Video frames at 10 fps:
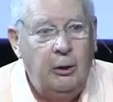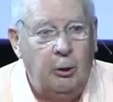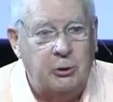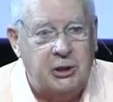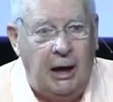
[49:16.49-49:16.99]

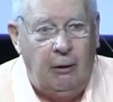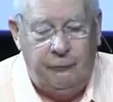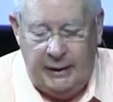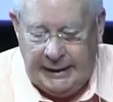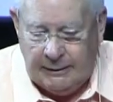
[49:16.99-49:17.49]

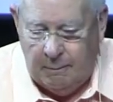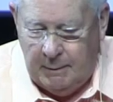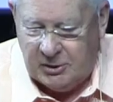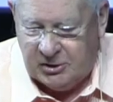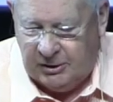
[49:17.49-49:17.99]
yourself in the
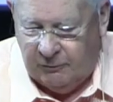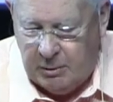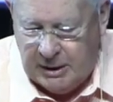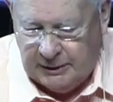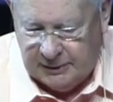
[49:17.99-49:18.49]
midst of
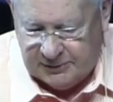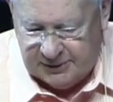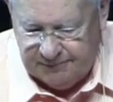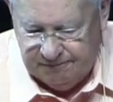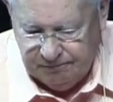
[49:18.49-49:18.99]

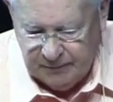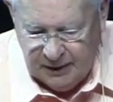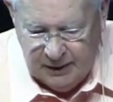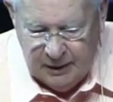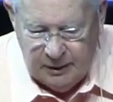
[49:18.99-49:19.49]
weakness.
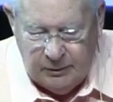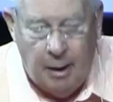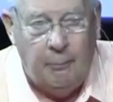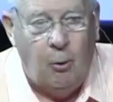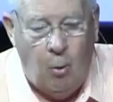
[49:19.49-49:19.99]

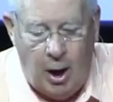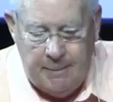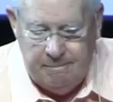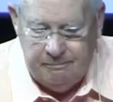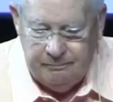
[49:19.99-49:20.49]
Number
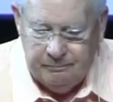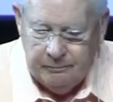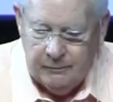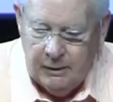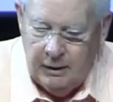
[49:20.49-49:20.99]
one,
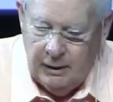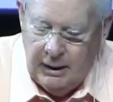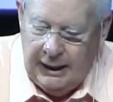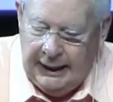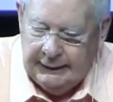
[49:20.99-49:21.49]

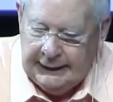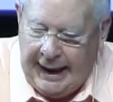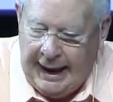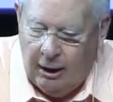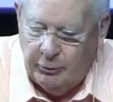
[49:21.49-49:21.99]

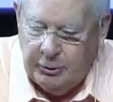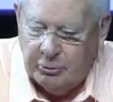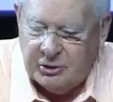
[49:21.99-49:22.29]
Allow your